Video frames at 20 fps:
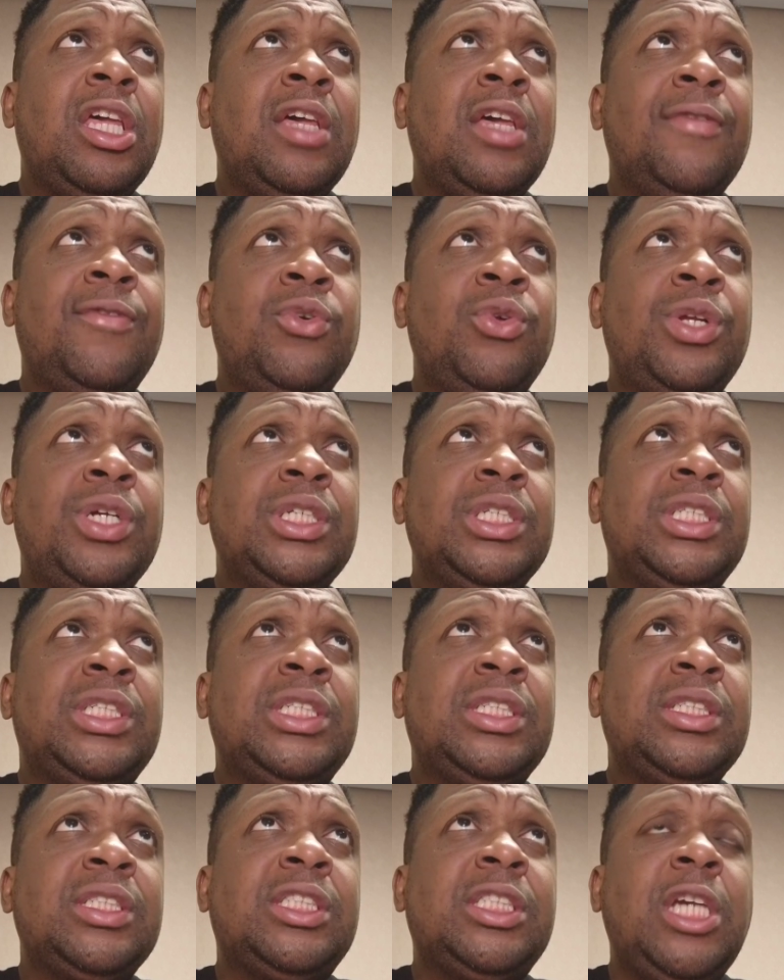if you
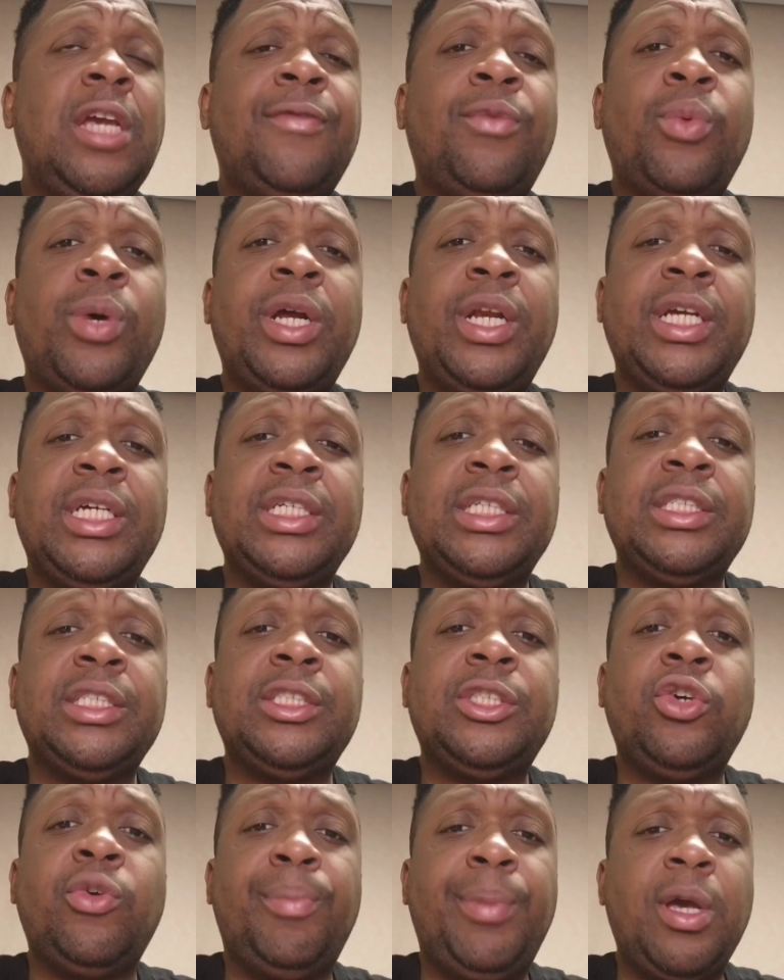just see what it
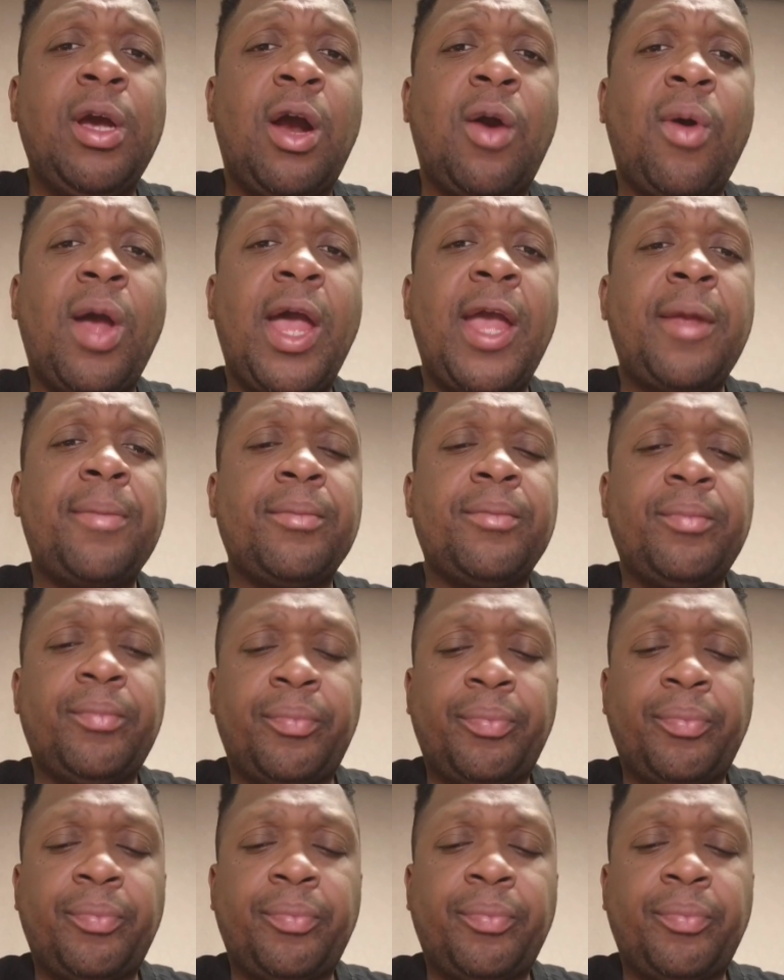is, you'll be all right.